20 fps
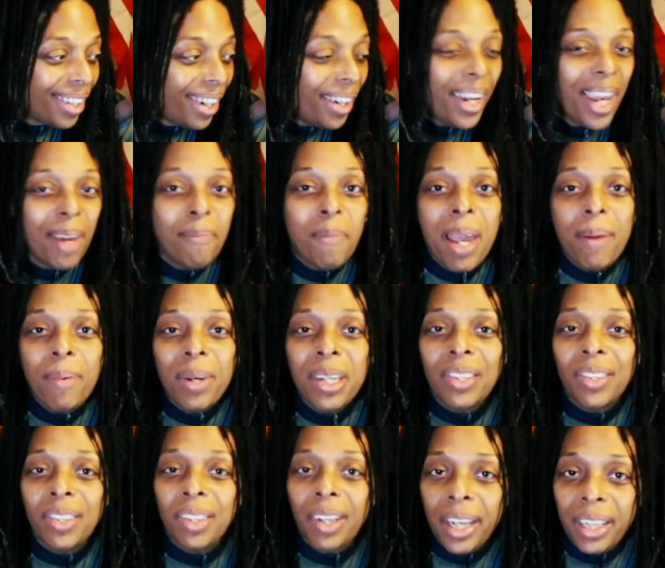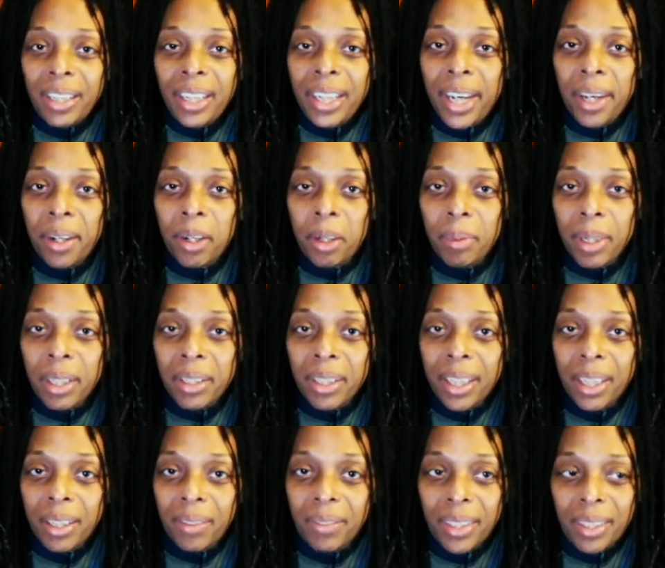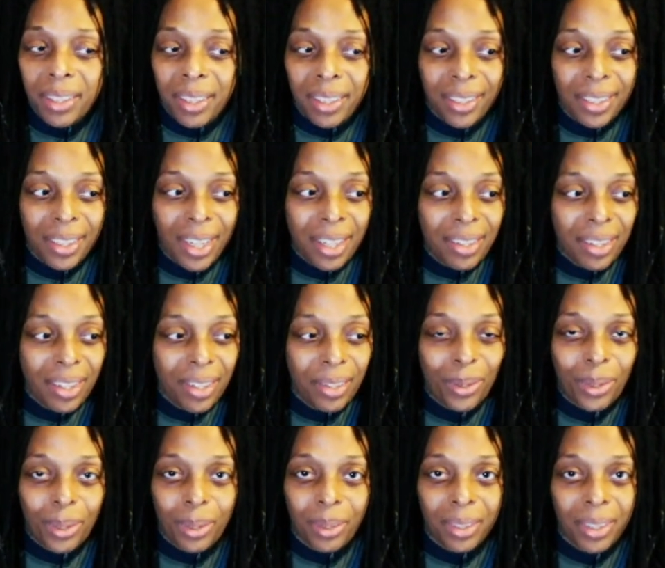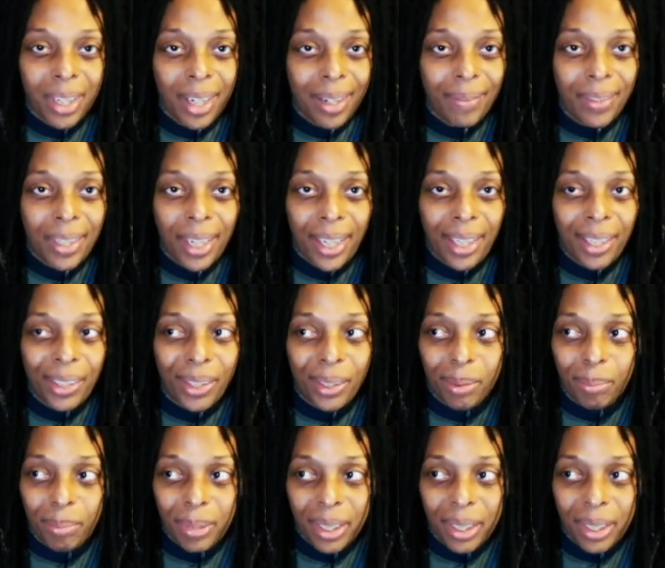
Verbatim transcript: Okay, maybe slightly care about that one because that's cool having a halo.